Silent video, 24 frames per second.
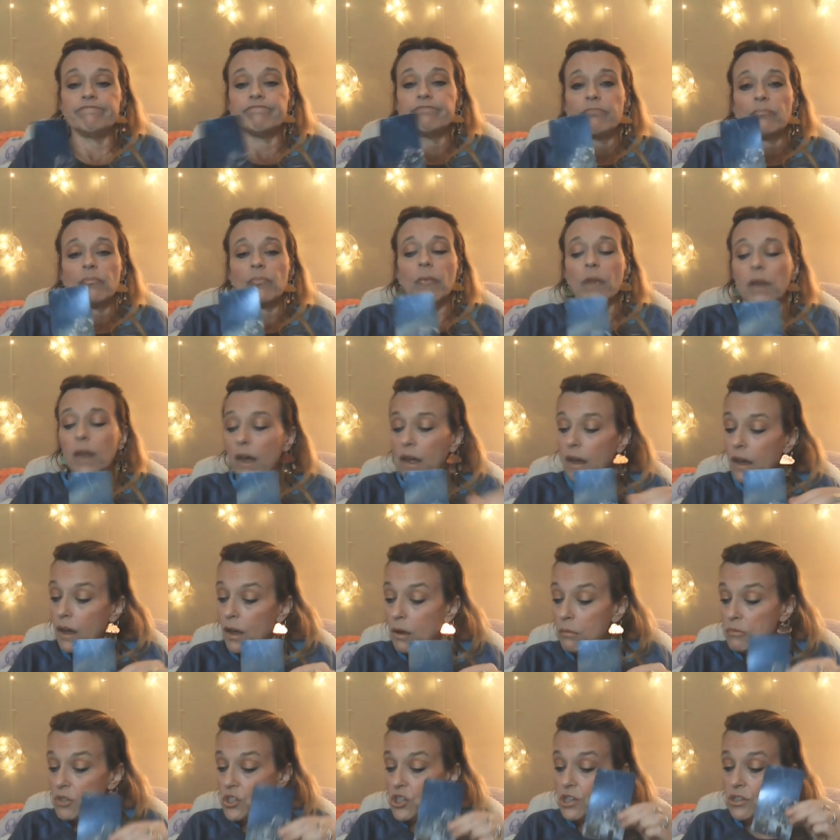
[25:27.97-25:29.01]
Um,
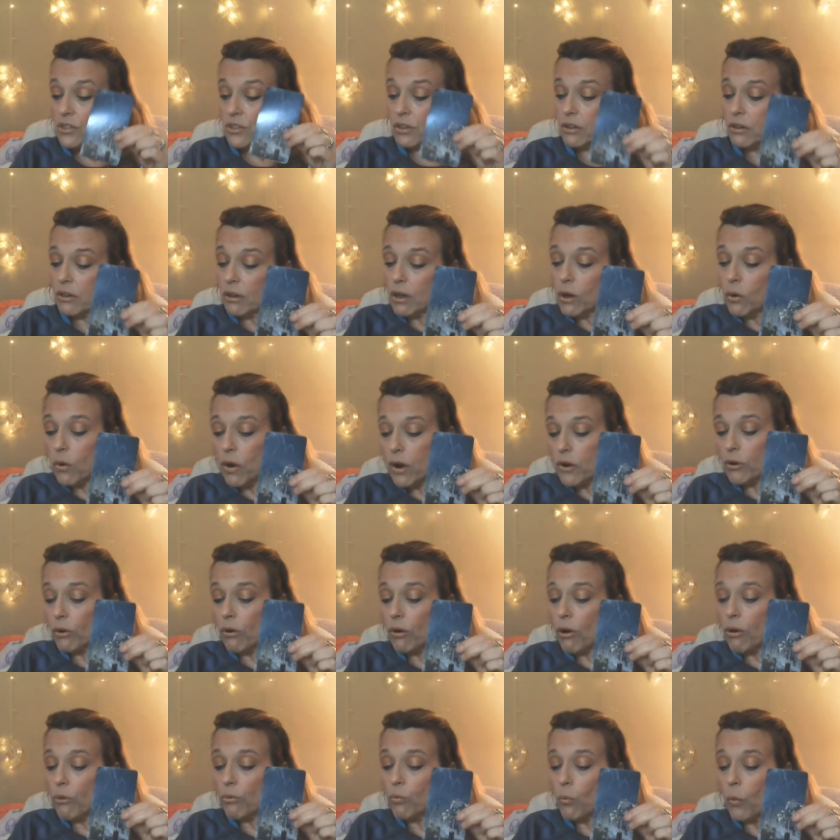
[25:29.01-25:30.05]
she's going to go on her own
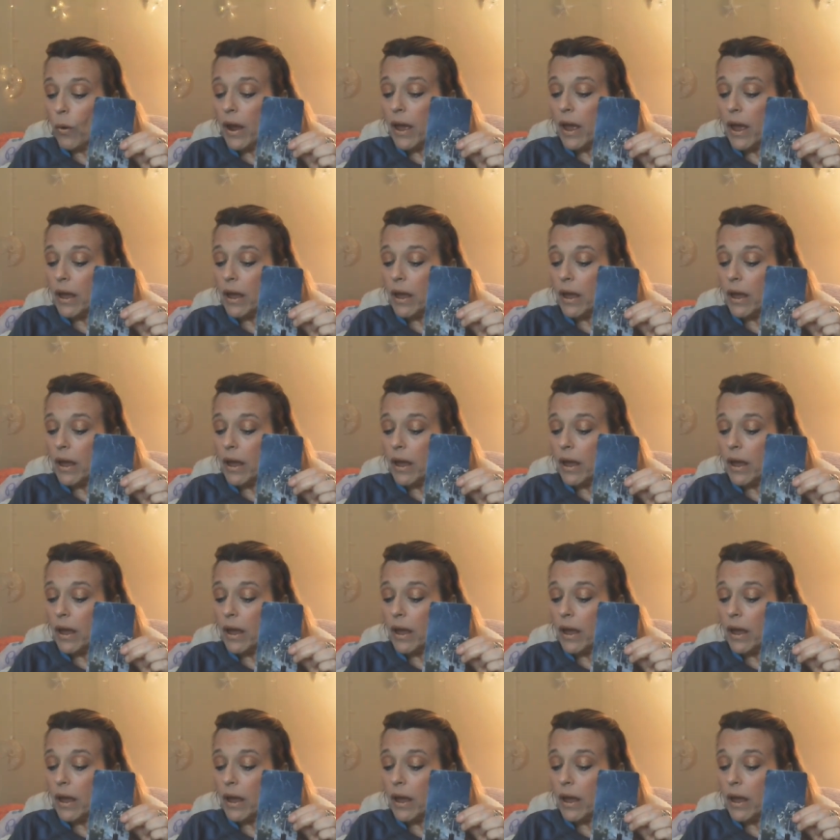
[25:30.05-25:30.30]
way.